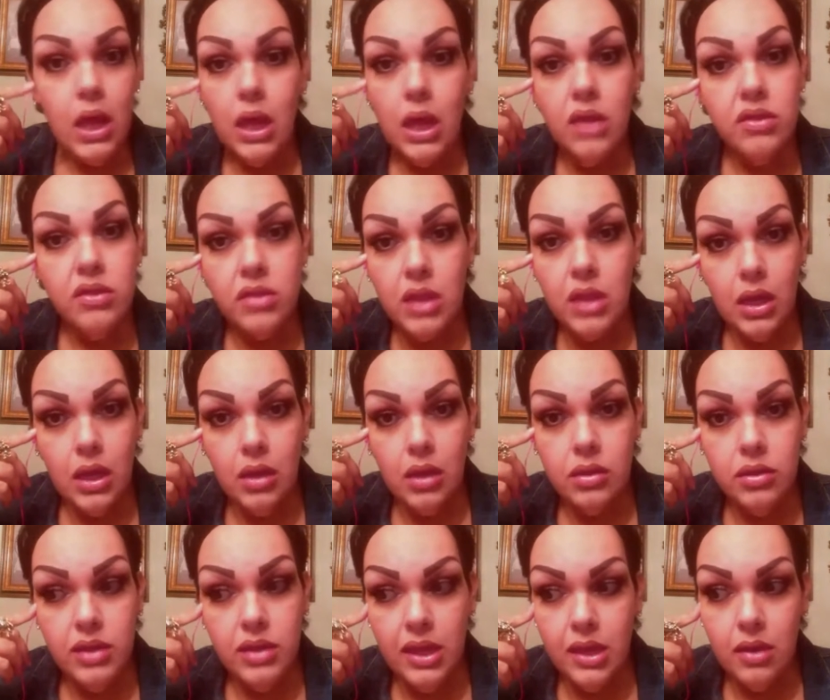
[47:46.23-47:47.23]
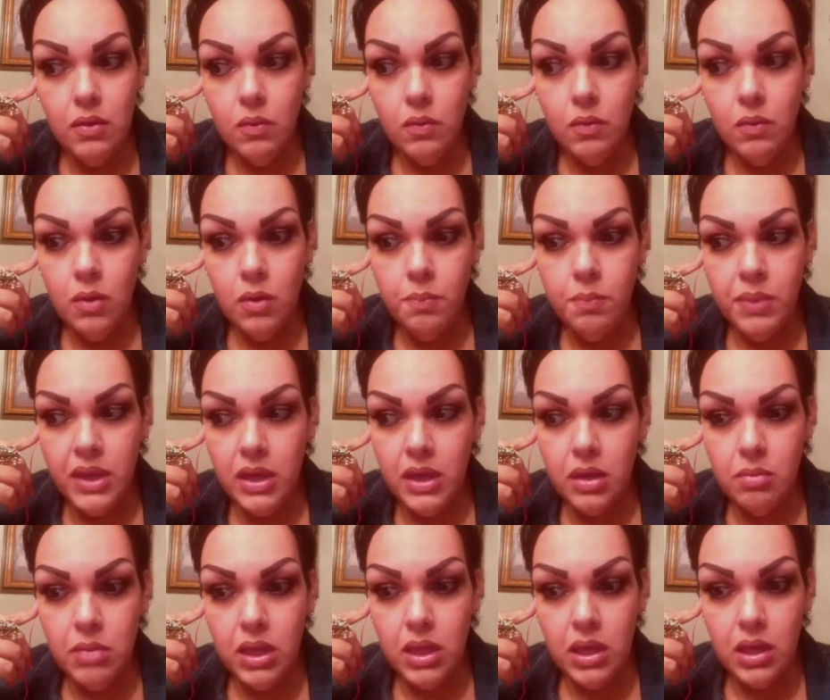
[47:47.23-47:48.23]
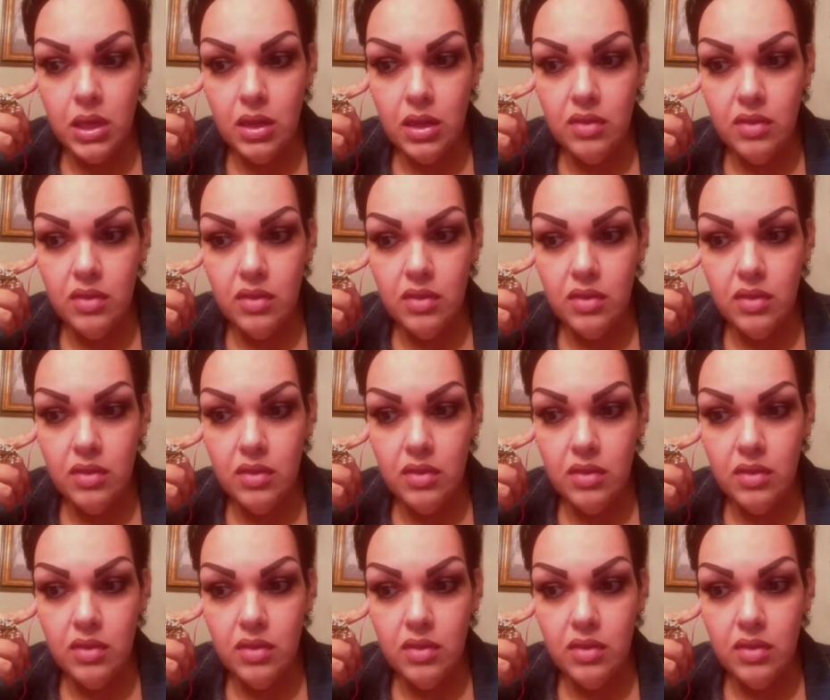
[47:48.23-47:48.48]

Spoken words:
It's not that we're being mean.